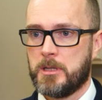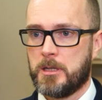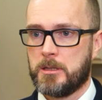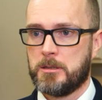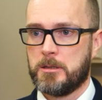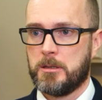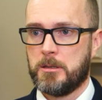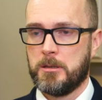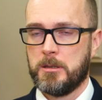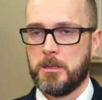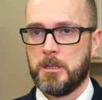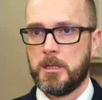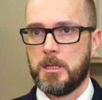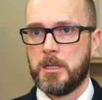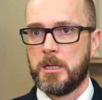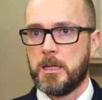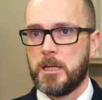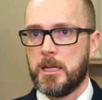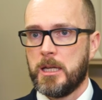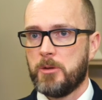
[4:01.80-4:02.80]
sector.
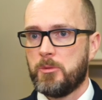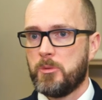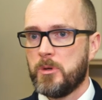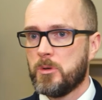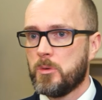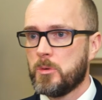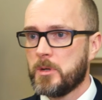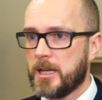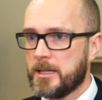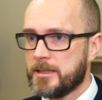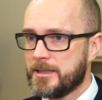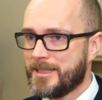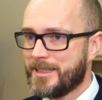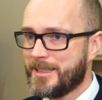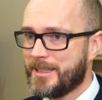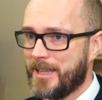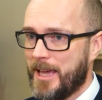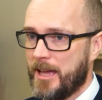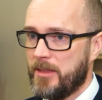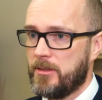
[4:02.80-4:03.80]
If we all get
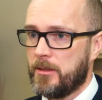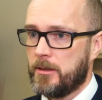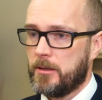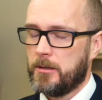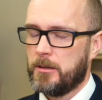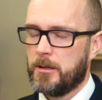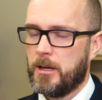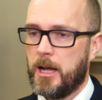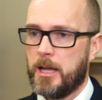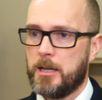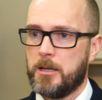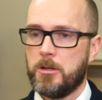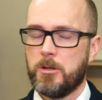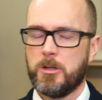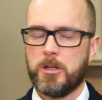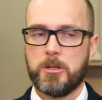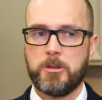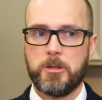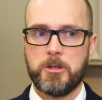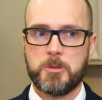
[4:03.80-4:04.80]
together and
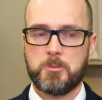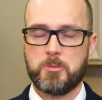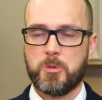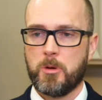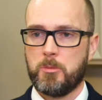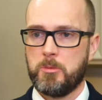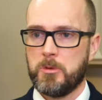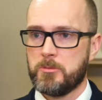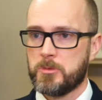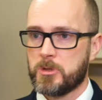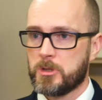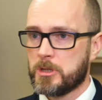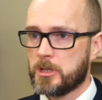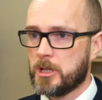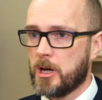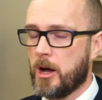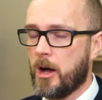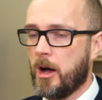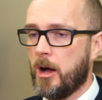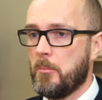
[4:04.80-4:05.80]
look at those problems
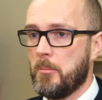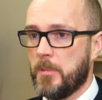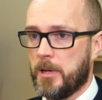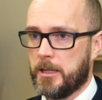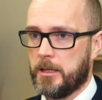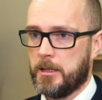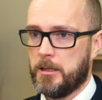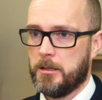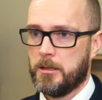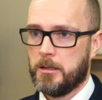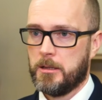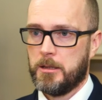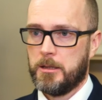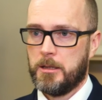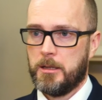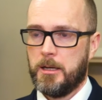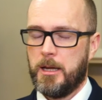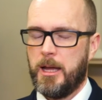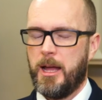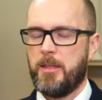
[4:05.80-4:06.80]
calmly
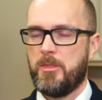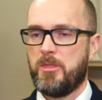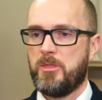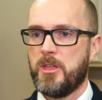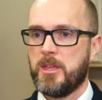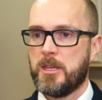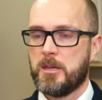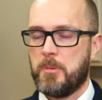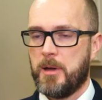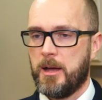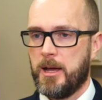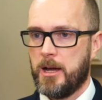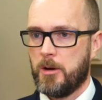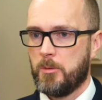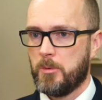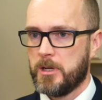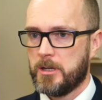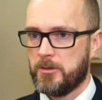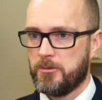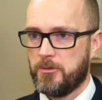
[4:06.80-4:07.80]
and think about how
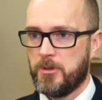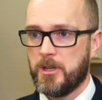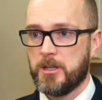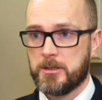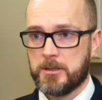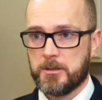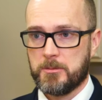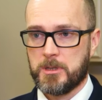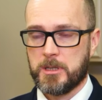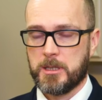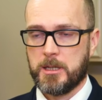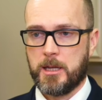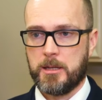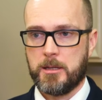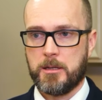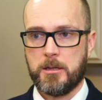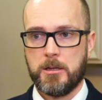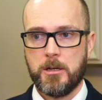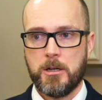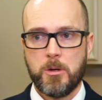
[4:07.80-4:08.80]
we can fix them
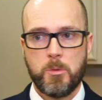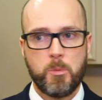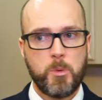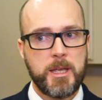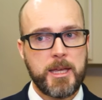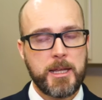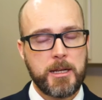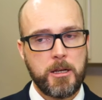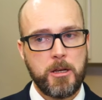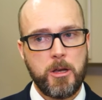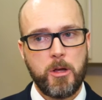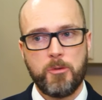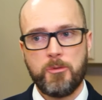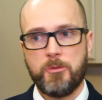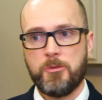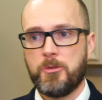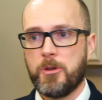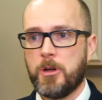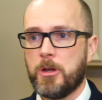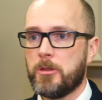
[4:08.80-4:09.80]
together, we get a lot
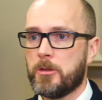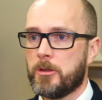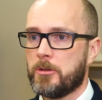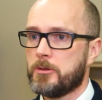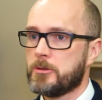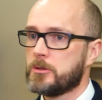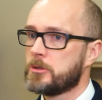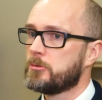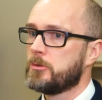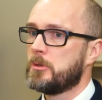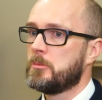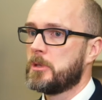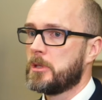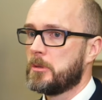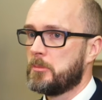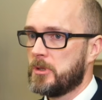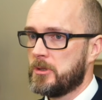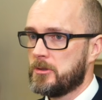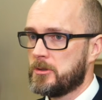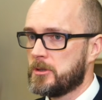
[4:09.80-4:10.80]
further than screaming
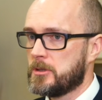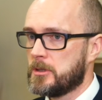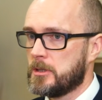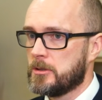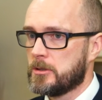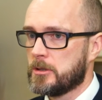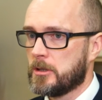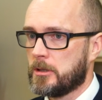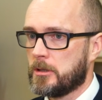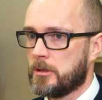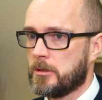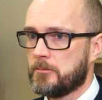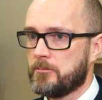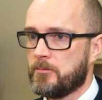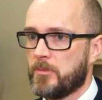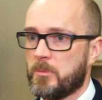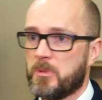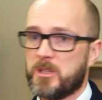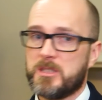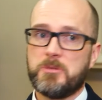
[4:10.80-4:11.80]
abuse at each other.
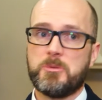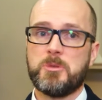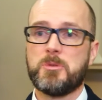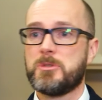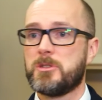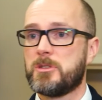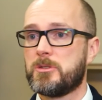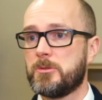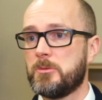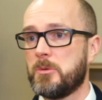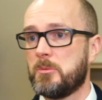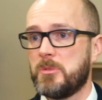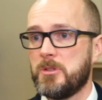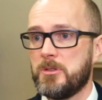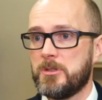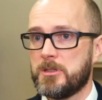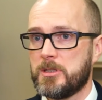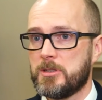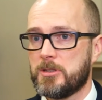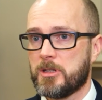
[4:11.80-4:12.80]
Because if we all just scream
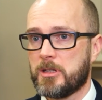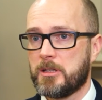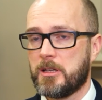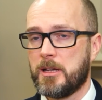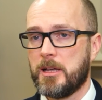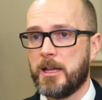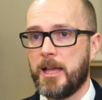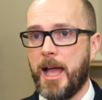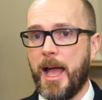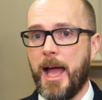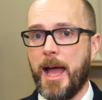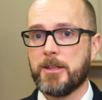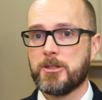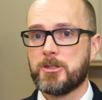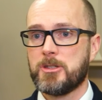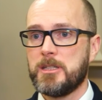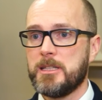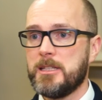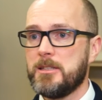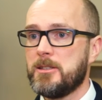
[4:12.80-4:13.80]
abuse at each other,
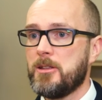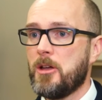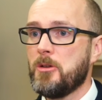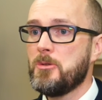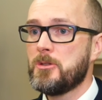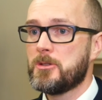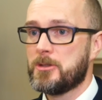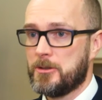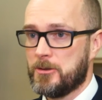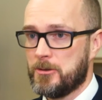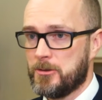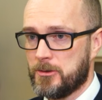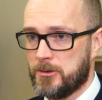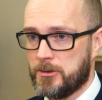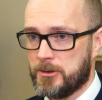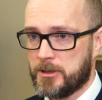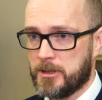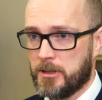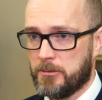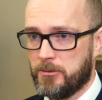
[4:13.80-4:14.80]
actually no
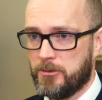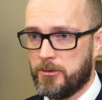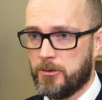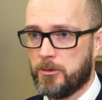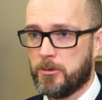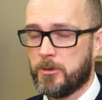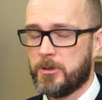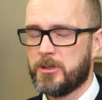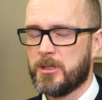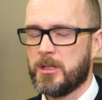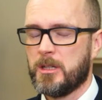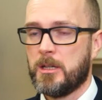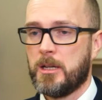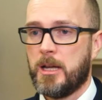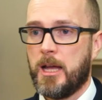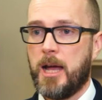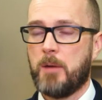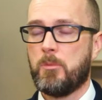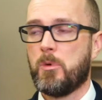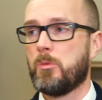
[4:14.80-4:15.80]
solutions come forward,
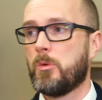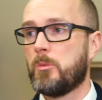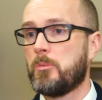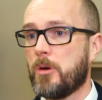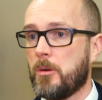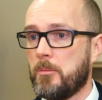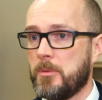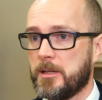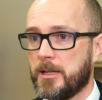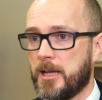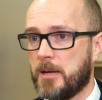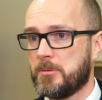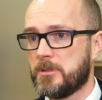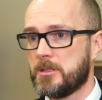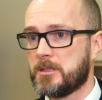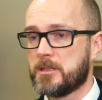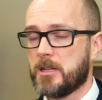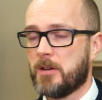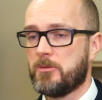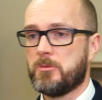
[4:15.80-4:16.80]
and what will probably happen
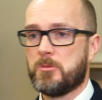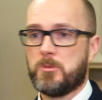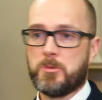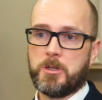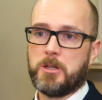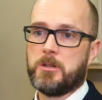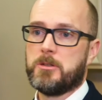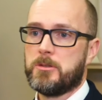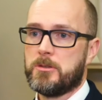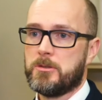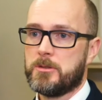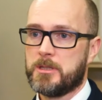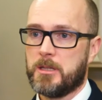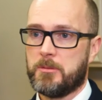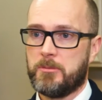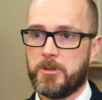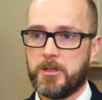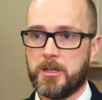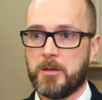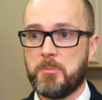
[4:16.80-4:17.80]
is government will go and do
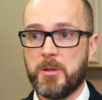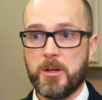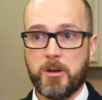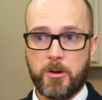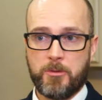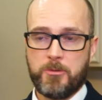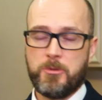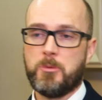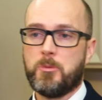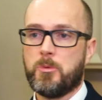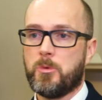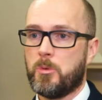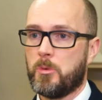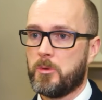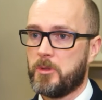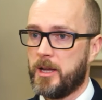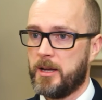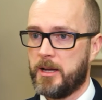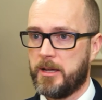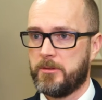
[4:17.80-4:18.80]
something a bit off the wall
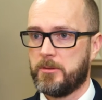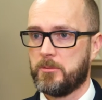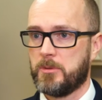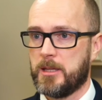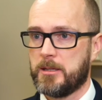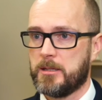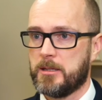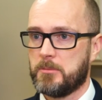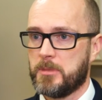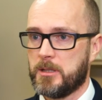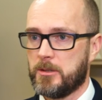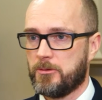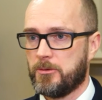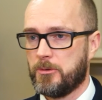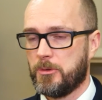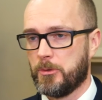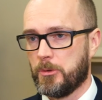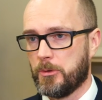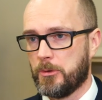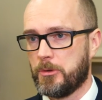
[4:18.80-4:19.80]
without it being
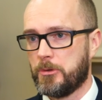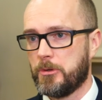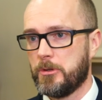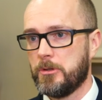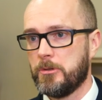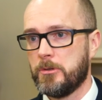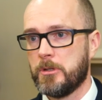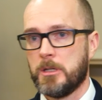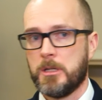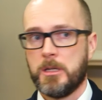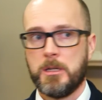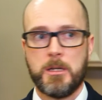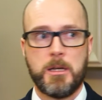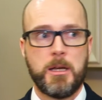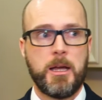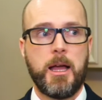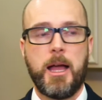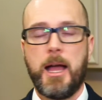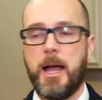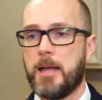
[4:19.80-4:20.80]
thought through,
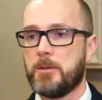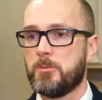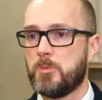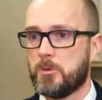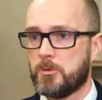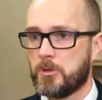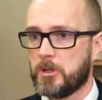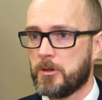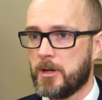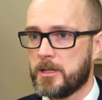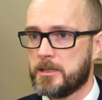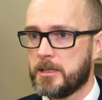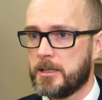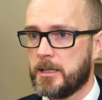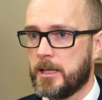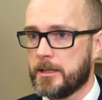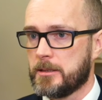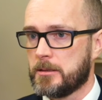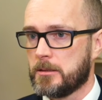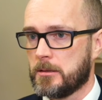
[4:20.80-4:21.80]
and we'll regret
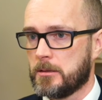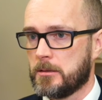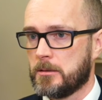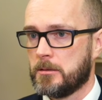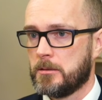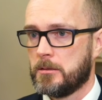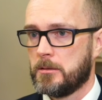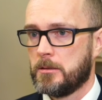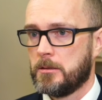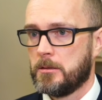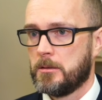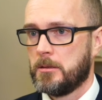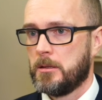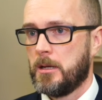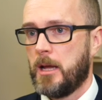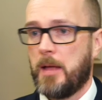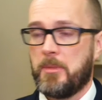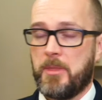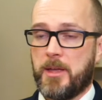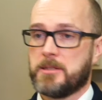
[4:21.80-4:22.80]
it later.
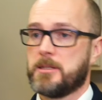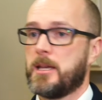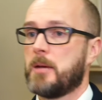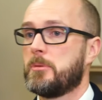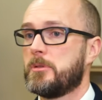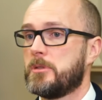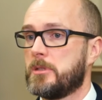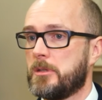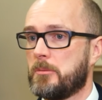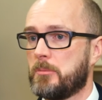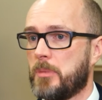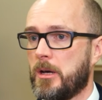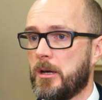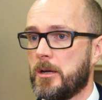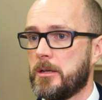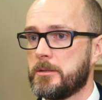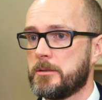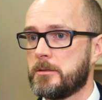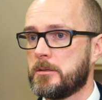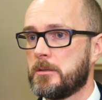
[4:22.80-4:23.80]
And that's happened in the
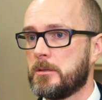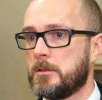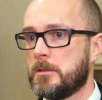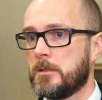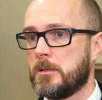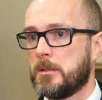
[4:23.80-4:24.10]
past,